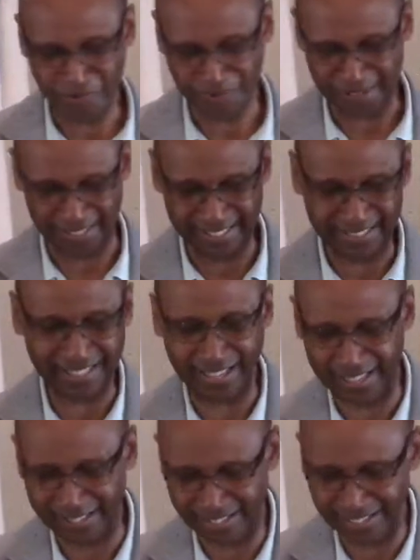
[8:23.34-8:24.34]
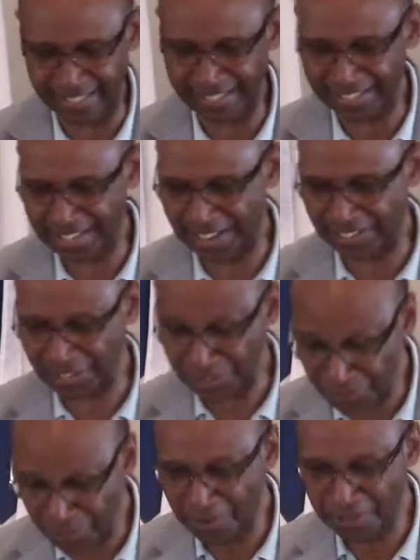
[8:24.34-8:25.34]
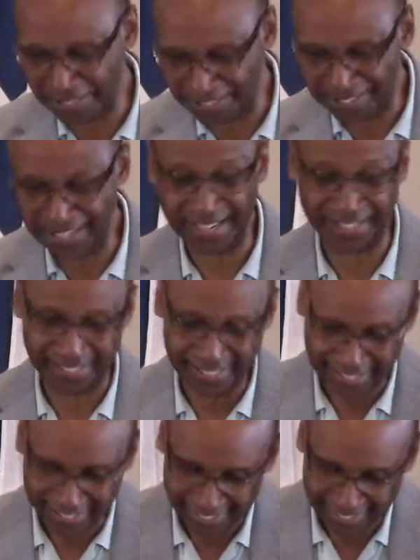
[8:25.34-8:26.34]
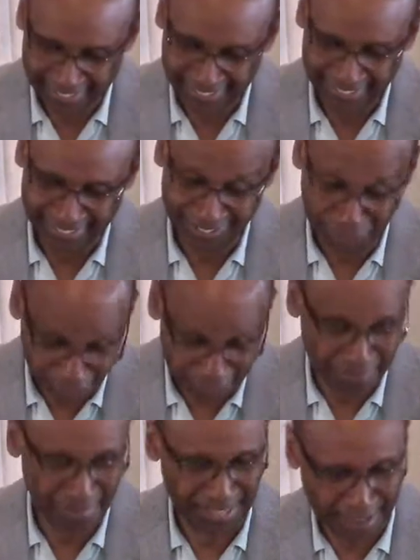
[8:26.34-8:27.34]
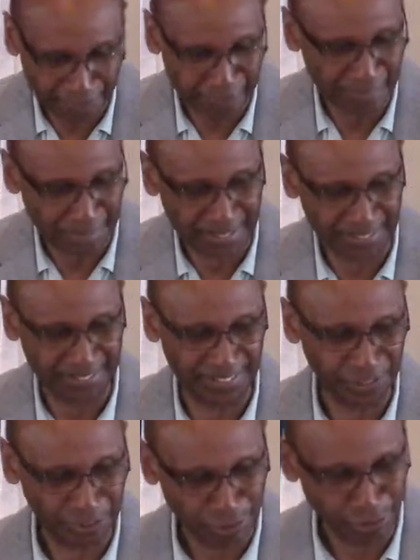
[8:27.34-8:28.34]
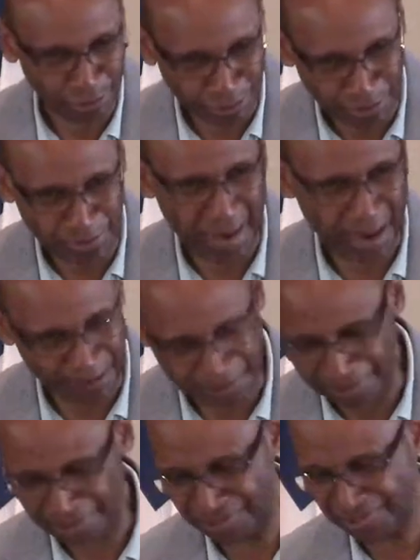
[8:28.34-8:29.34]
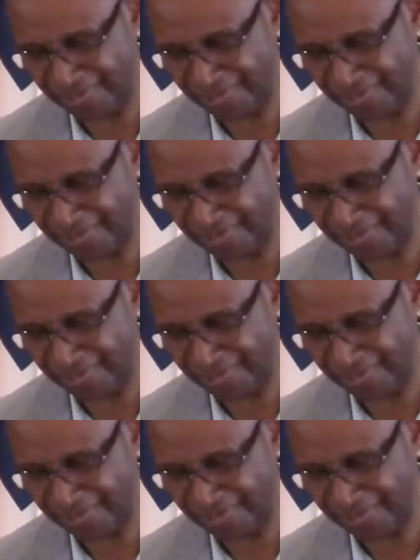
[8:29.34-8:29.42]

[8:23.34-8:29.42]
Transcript: and it takes it takes it's going to take took me every bit 2 hours